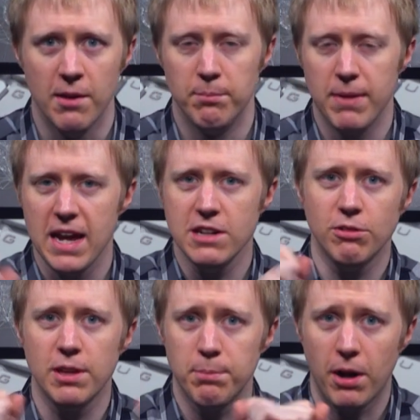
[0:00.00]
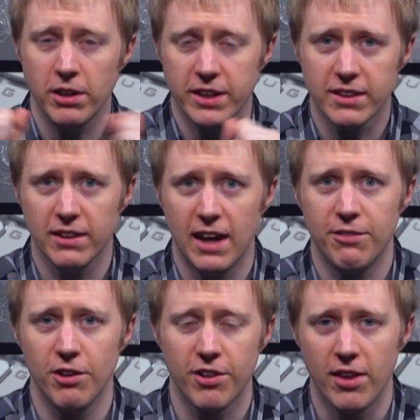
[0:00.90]
manually pulling the
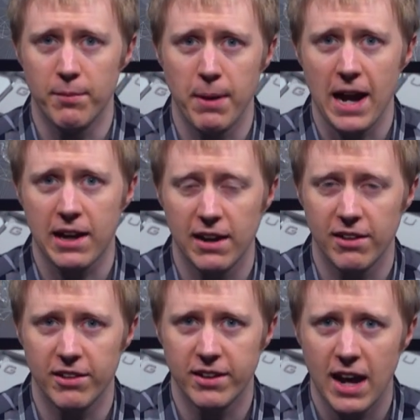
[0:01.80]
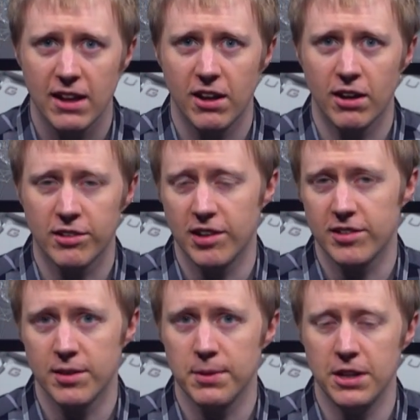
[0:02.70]
levers on the back end of the dialogue system,